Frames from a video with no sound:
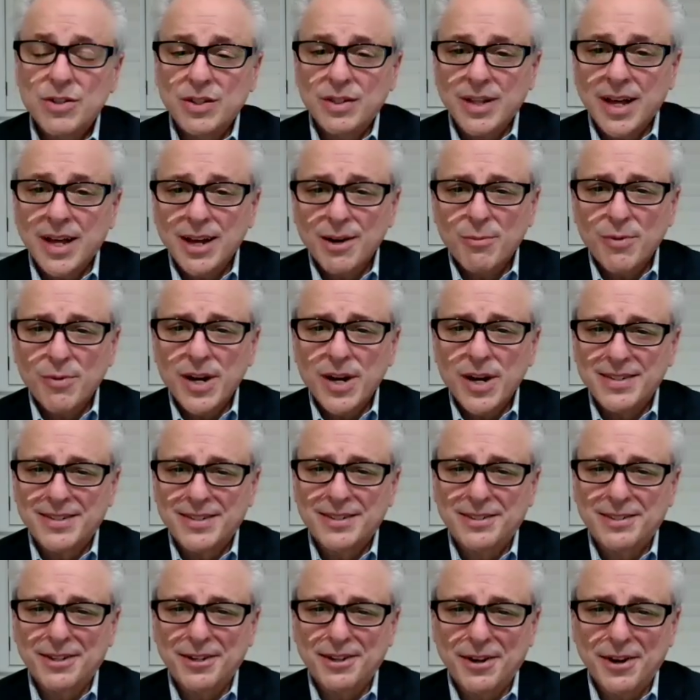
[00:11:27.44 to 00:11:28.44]
there's a lot of
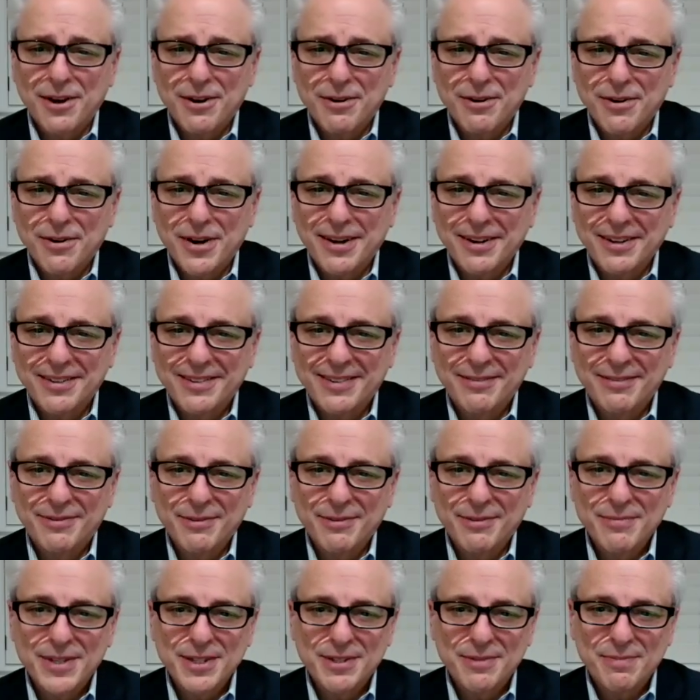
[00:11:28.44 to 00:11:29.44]
ways this can go, right?
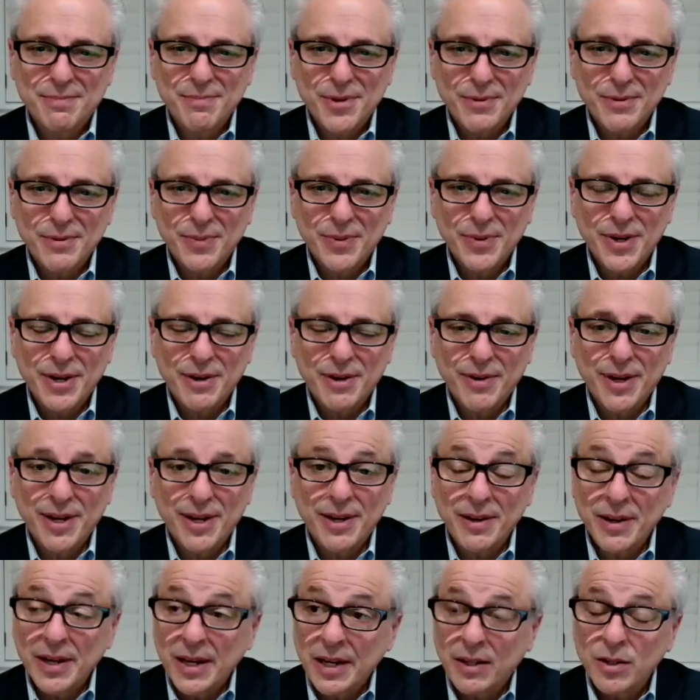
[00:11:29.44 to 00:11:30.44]
From this point,
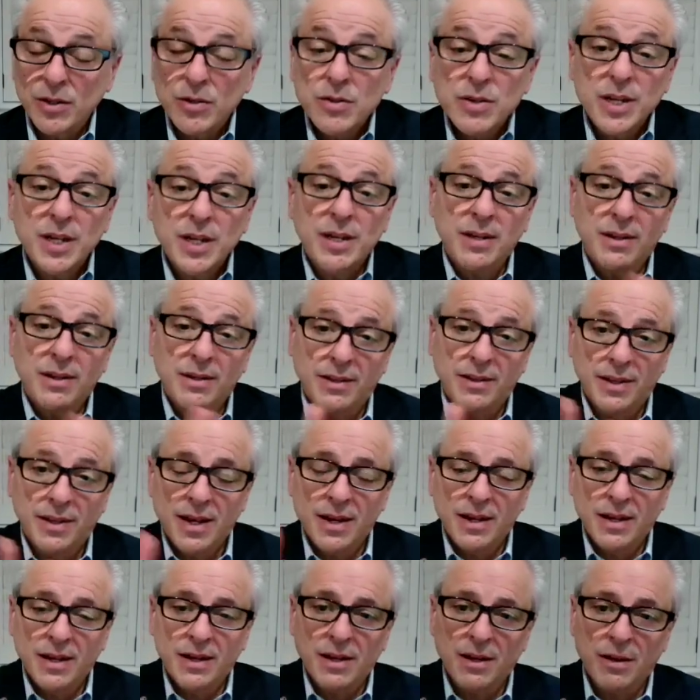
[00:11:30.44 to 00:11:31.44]
right? Including
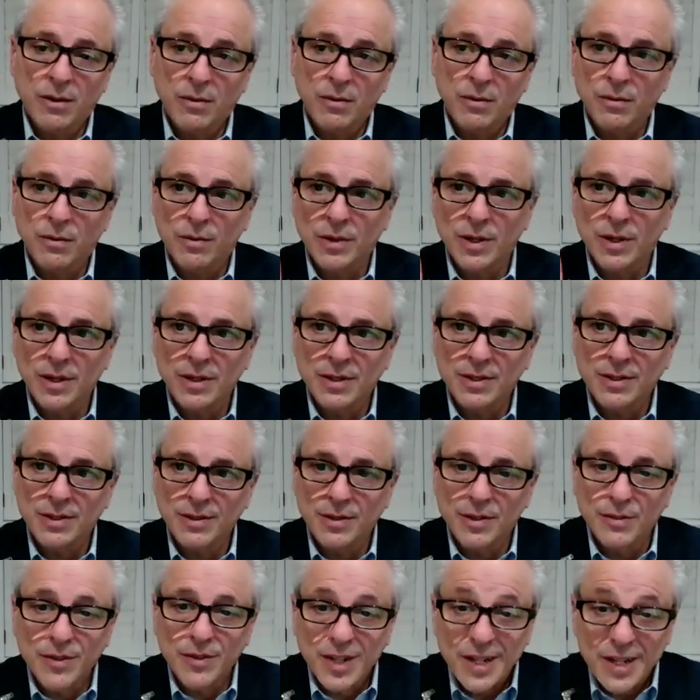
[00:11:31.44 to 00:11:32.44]
the,
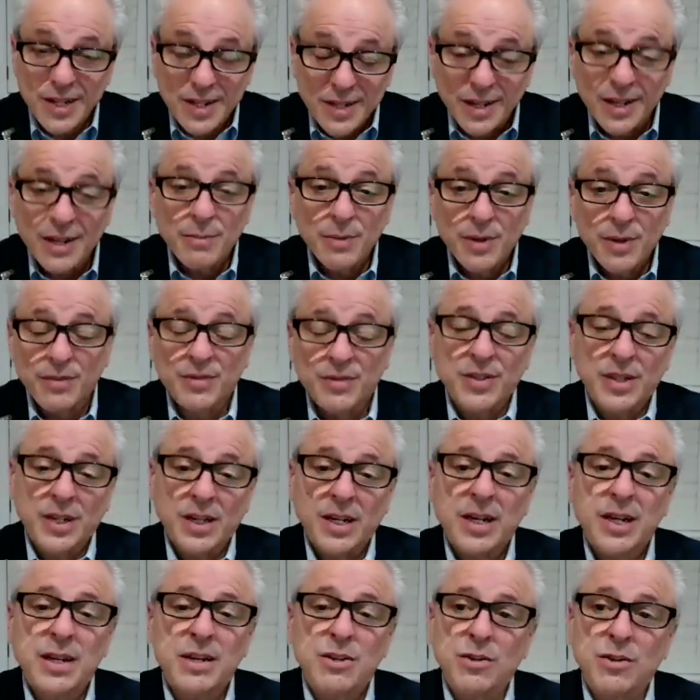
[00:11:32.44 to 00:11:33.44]
sort of an indictment of
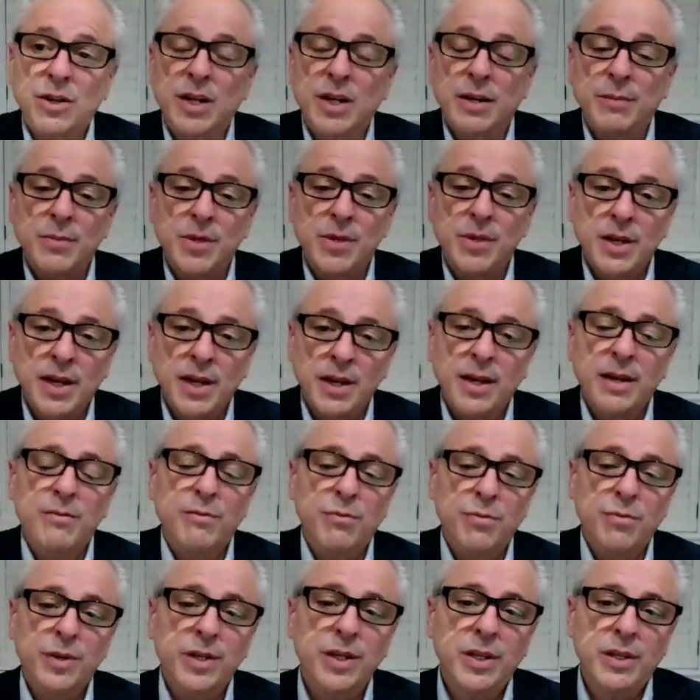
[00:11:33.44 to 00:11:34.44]
psychiatry. And I mean, and I
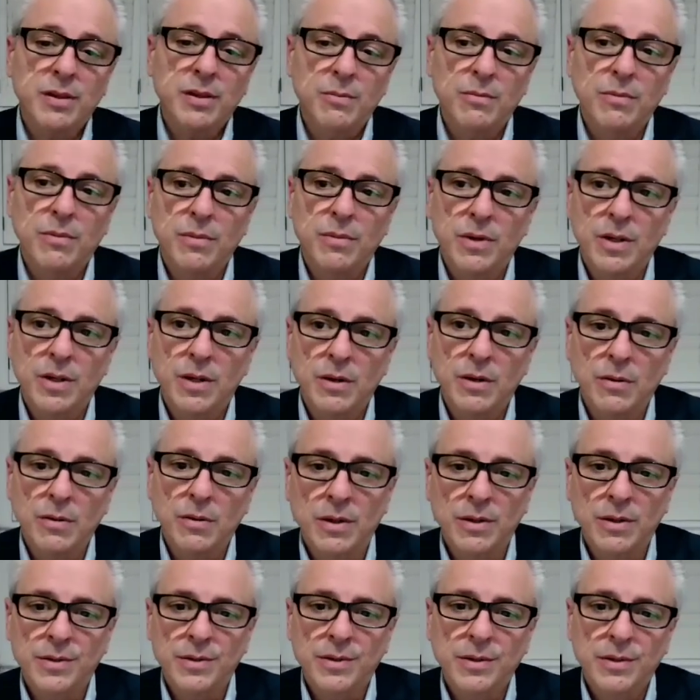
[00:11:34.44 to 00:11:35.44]
really,
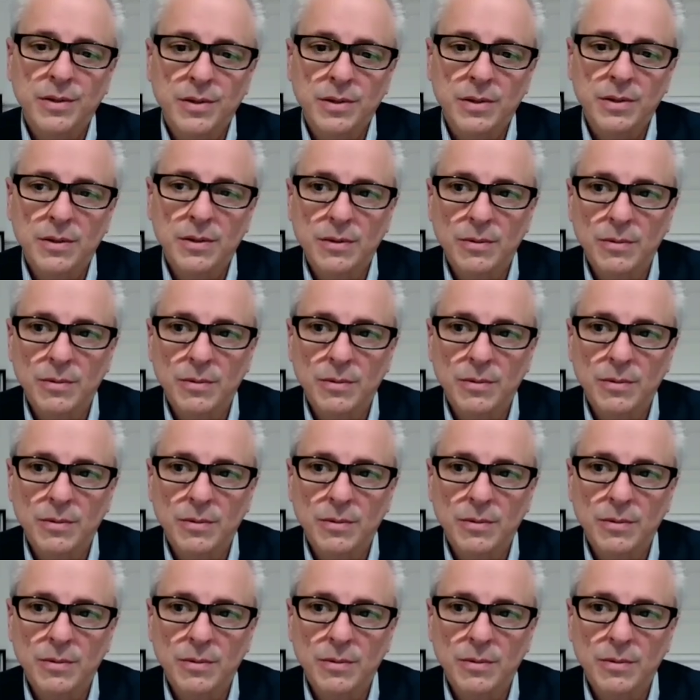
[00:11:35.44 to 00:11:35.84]
because,